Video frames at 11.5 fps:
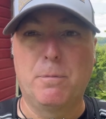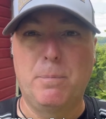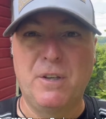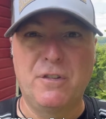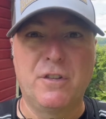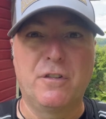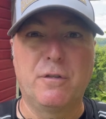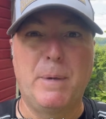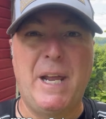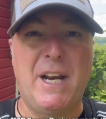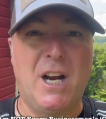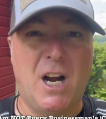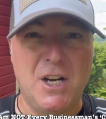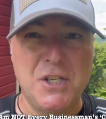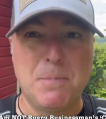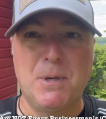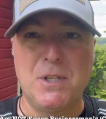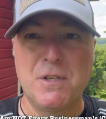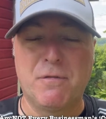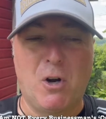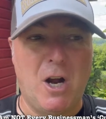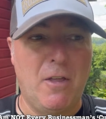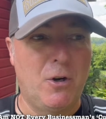businessmen, husbands,
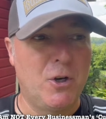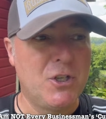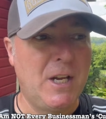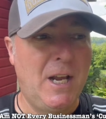fathers.